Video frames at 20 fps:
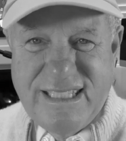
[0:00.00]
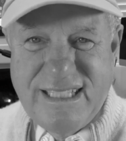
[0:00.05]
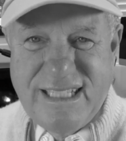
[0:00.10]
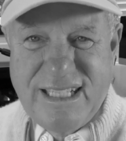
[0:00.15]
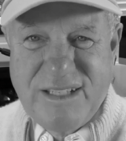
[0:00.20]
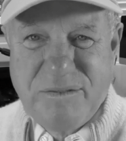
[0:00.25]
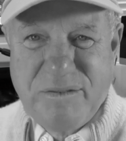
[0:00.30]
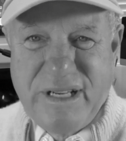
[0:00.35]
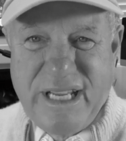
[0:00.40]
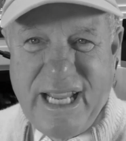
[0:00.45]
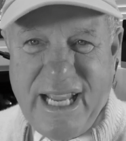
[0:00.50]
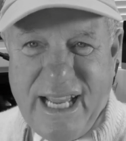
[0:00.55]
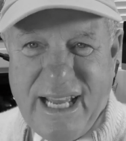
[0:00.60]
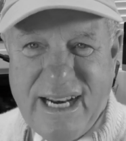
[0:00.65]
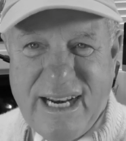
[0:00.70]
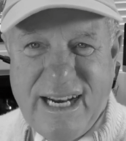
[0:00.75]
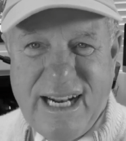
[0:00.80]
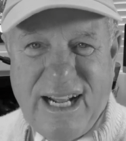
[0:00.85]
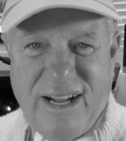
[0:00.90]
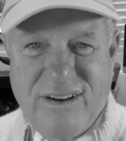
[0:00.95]
And we
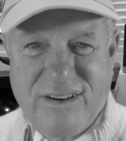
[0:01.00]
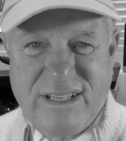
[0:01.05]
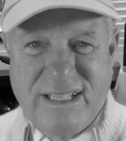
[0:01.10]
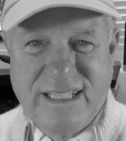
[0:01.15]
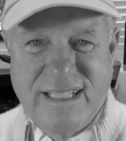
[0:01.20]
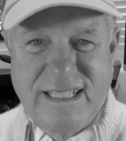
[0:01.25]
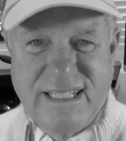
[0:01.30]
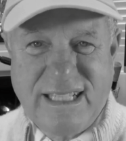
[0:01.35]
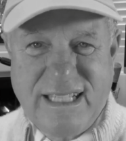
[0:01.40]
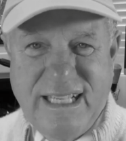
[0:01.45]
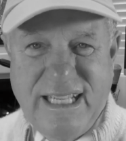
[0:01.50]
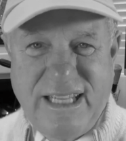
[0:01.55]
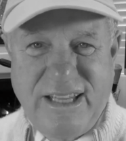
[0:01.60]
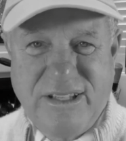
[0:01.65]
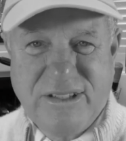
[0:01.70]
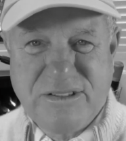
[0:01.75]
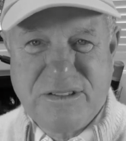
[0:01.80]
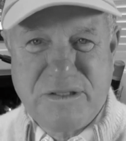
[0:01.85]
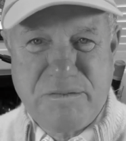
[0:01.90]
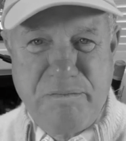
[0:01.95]
handed out and lit
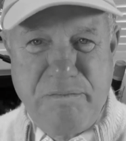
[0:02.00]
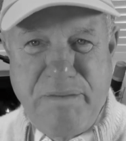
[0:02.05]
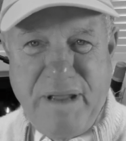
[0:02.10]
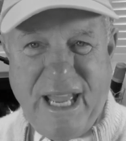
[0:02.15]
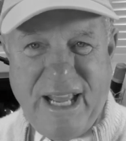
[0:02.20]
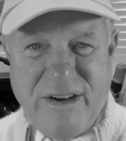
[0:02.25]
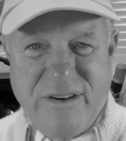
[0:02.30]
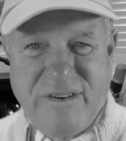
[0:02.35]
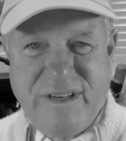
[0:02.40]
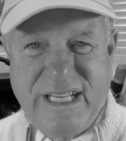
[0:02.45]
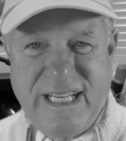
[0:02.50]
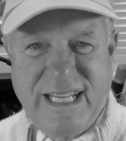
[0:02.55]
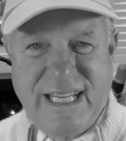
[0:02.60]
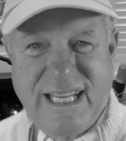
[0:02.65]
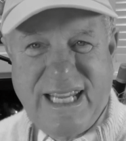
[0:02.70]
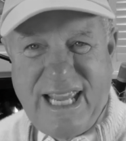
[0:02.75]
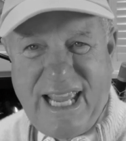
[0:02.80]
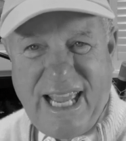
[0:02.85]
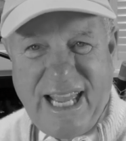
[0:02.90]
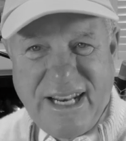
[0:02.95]
those battery
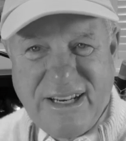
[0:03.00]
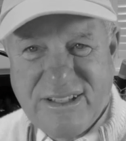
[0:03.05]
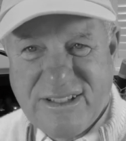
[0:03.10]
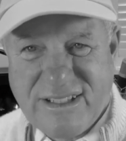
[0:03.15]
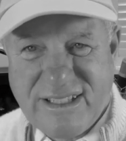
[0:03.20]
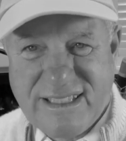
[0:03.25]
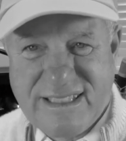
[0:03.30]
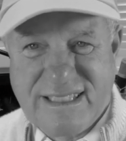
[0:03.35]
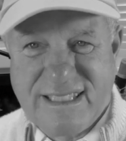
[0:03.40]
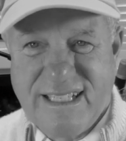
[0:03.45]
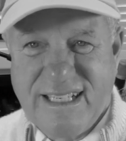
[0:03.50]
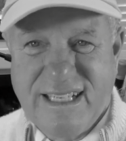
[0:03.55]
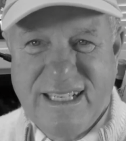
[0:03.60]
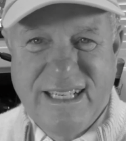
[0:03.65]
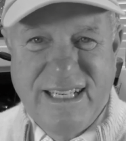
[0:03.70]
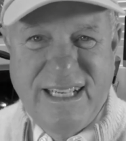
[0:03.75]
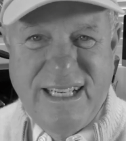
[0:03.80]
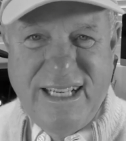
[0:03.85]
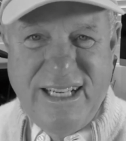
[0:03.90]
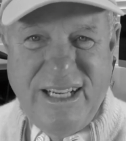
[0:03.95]
candles, and
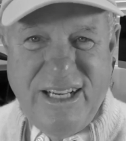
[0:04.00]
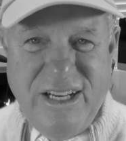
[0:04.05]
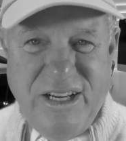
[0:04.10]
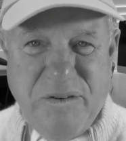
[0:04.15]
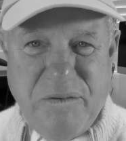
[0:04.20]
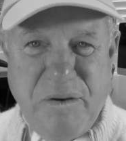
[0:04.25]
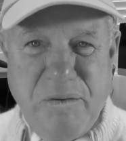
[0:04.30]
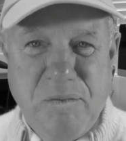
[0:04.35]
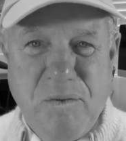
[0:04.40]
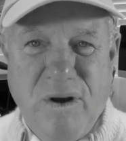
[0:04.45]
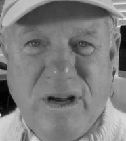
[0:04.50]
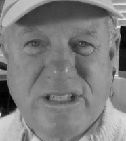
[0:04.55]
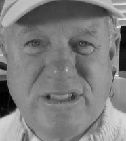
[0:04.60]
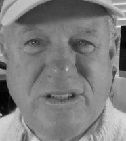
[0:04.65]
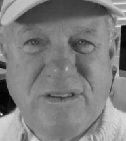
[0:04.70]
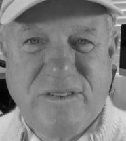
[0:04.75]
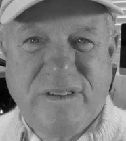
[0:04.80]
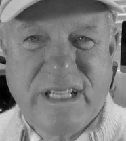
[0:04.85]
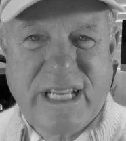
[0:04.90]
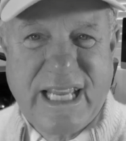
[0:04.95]
we walked
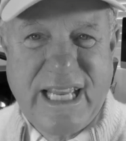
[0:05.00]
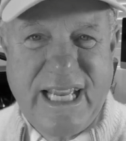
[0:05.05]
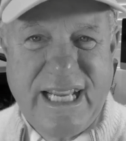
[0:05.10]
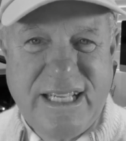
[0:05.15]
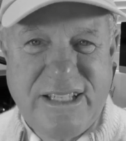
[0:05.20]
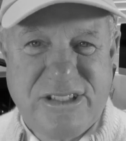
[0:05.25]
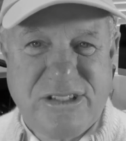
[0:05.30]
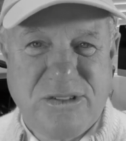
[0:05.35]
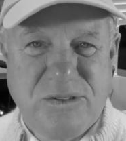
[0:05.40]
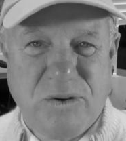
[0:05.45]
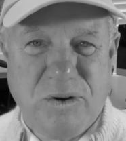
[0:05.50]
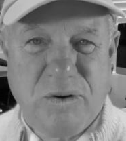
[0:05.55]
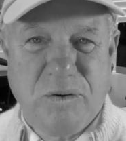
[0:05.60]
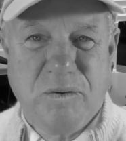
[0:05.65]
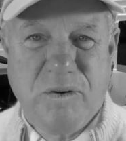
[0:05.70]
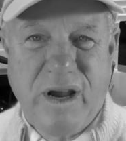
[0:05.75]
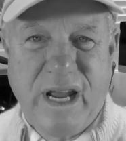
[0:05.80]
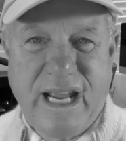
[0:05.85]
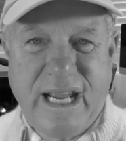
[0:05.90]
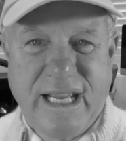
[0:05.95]
over to Kate's
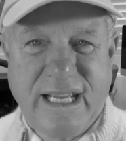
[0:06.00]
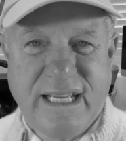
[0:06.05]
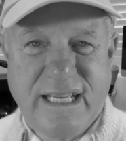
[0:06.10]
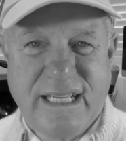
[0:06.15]
doorway.